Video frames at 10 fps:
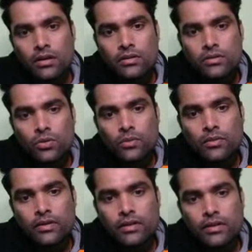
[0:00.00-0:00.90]

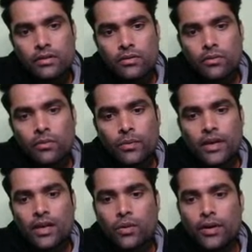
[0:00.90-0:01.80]
So we
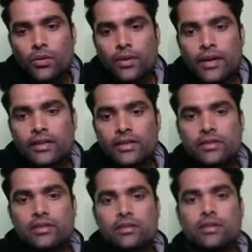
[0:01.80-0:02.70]
are going to get
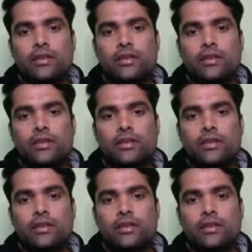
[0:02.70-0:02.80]
this.